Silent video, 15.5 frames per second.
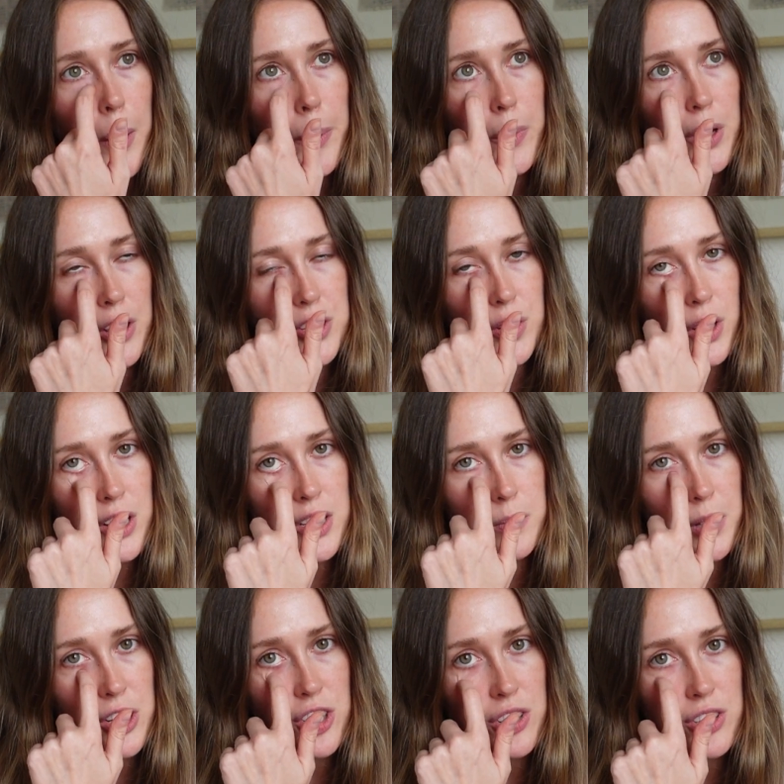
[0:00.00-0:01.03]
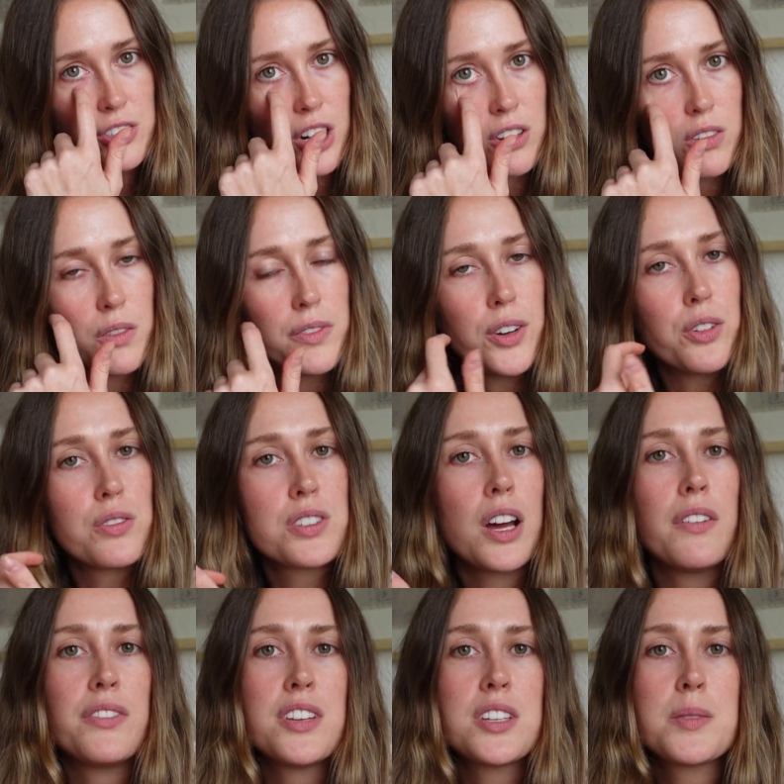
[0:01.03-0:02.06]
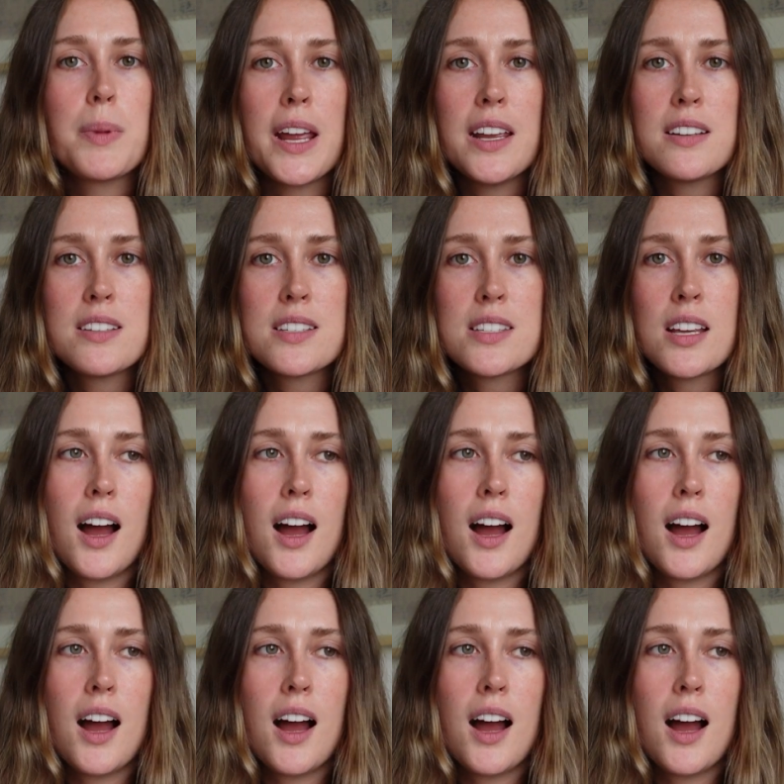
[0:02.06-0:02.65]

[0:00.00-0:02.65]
We also got some like just general photos of the space.